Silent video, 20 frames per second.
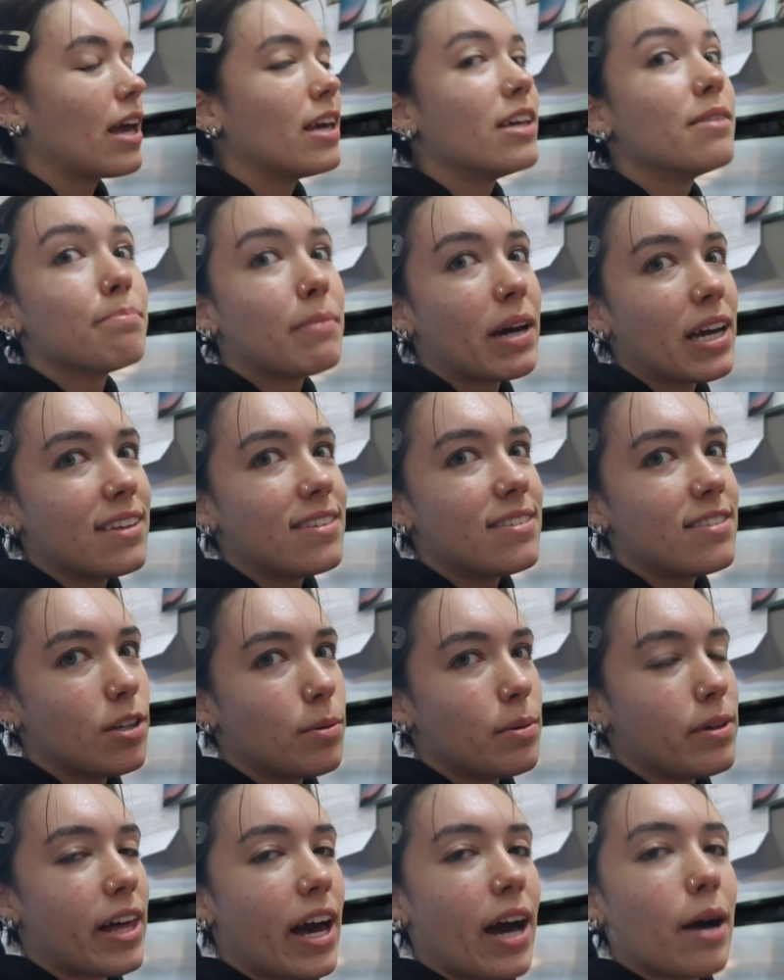It might still
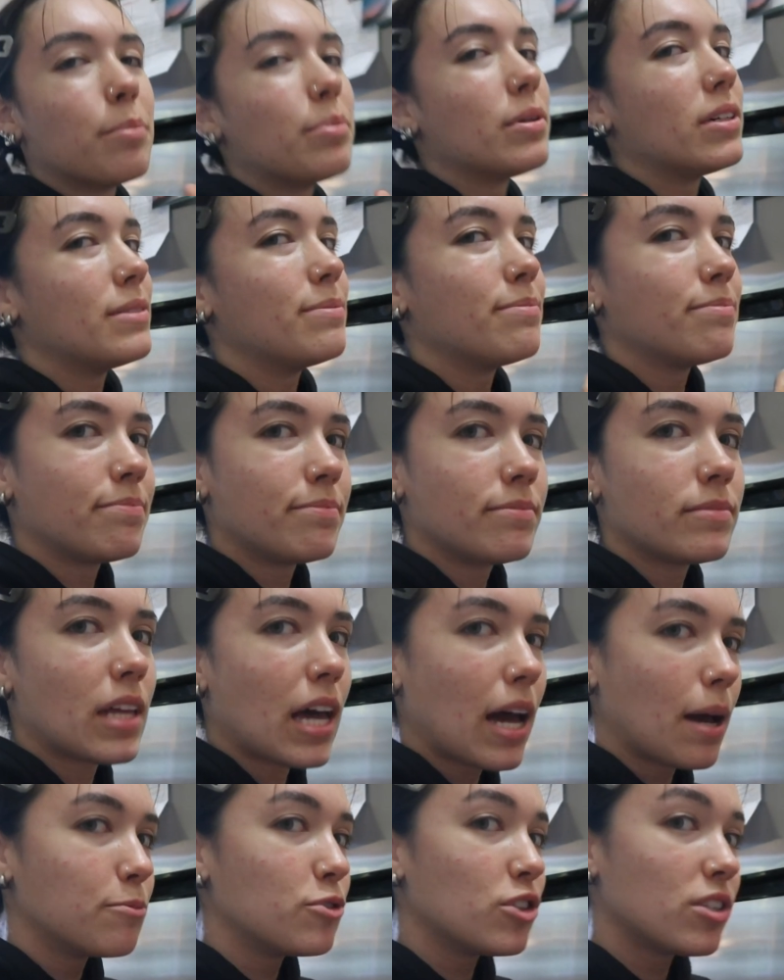be that, but
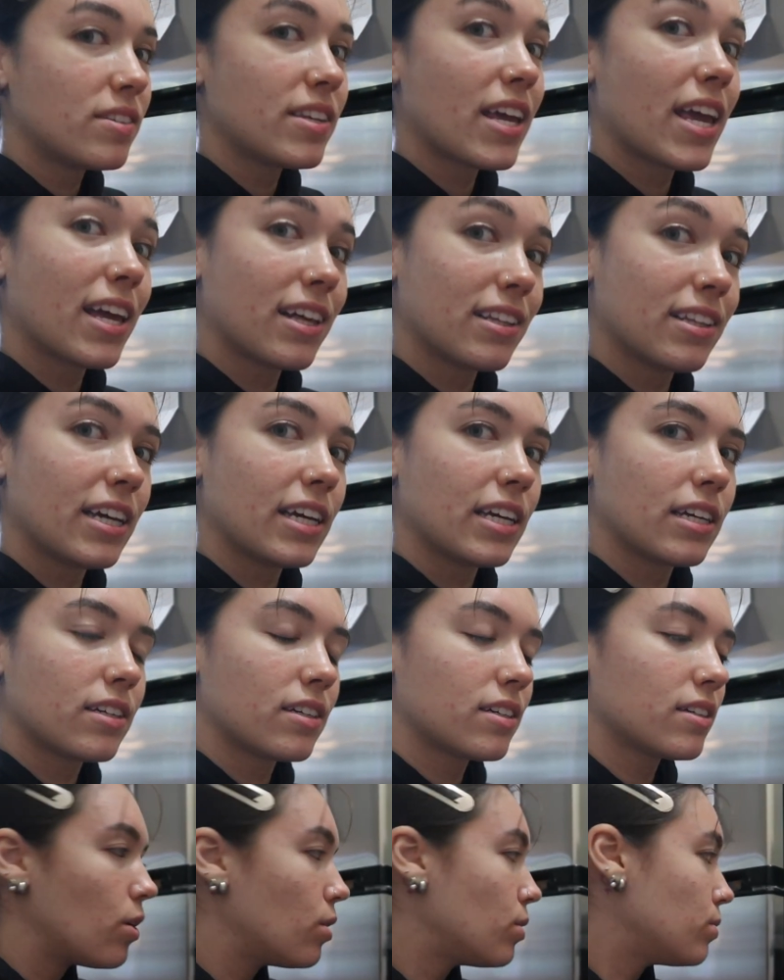I'm just saying, like,
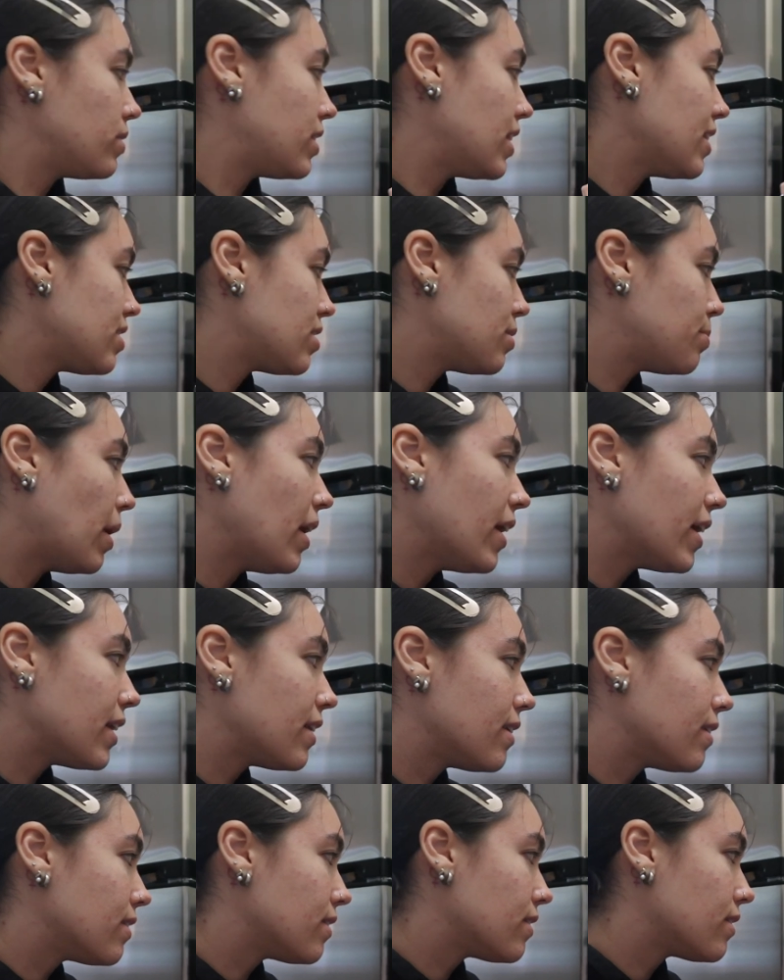so this
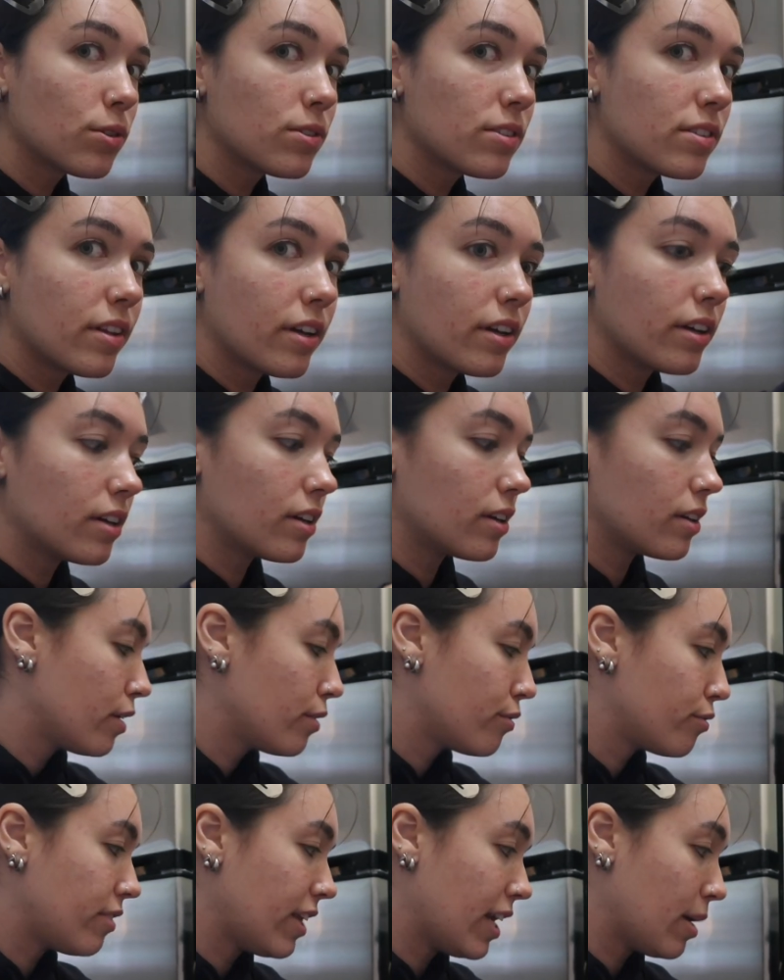button turns the
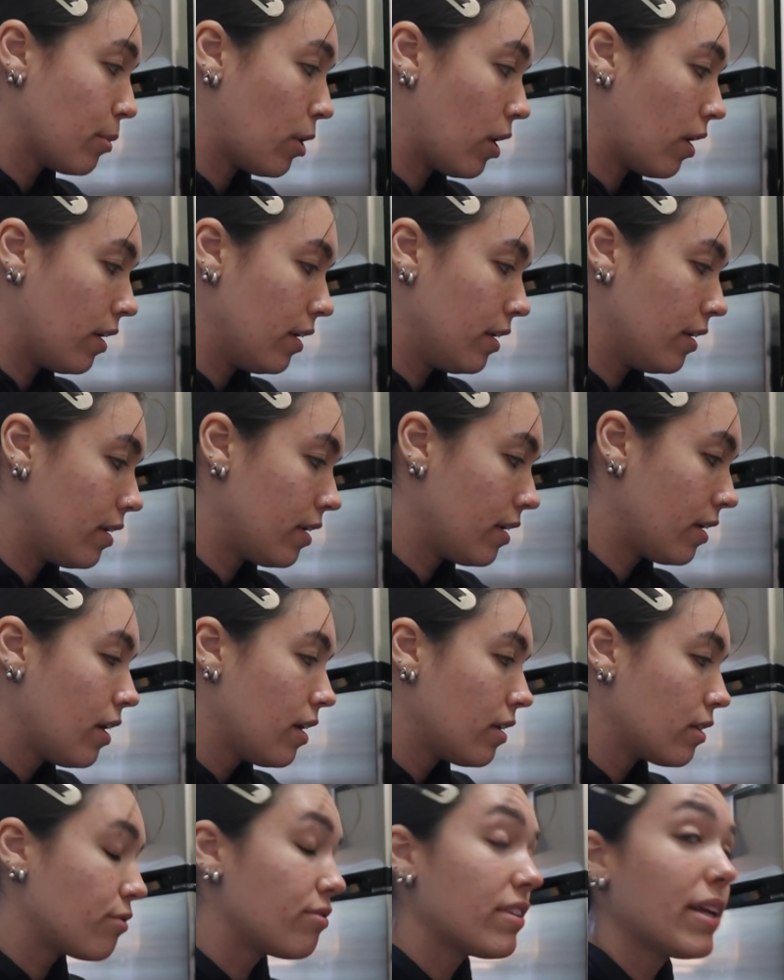flame
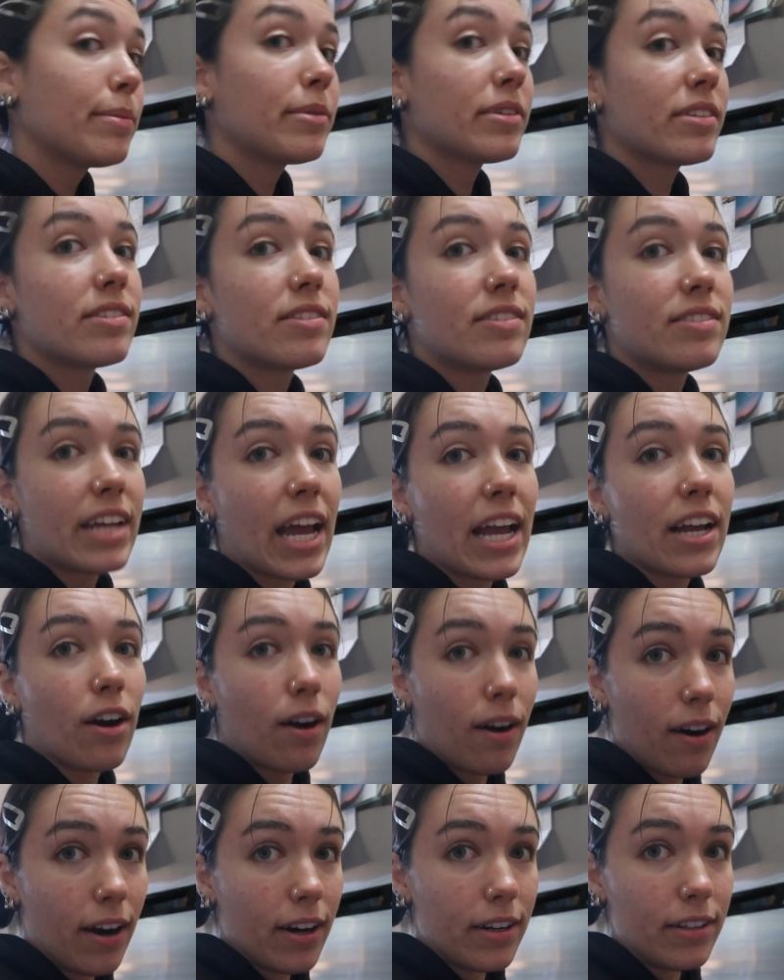on. The flame doesn't stay
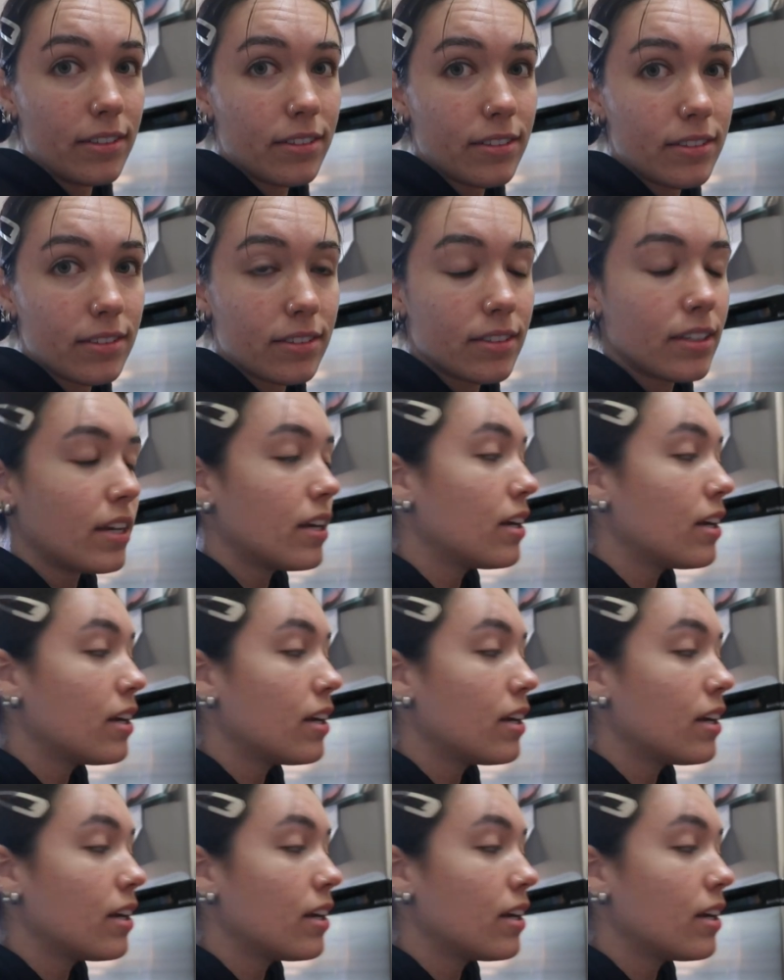on.